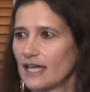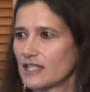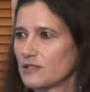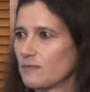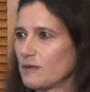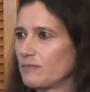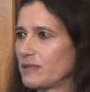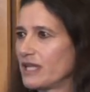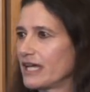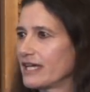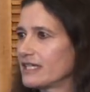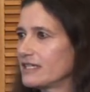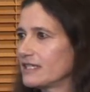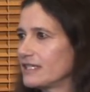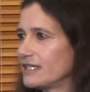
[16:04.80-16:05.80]
that's been
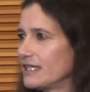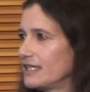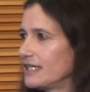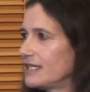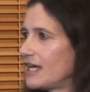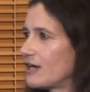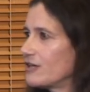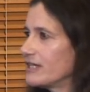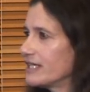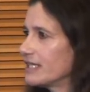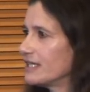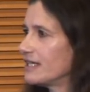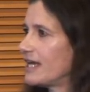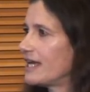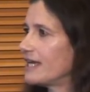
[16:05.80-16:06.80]
planted in our D
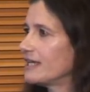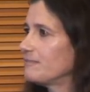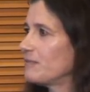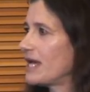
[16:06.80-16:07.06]
N A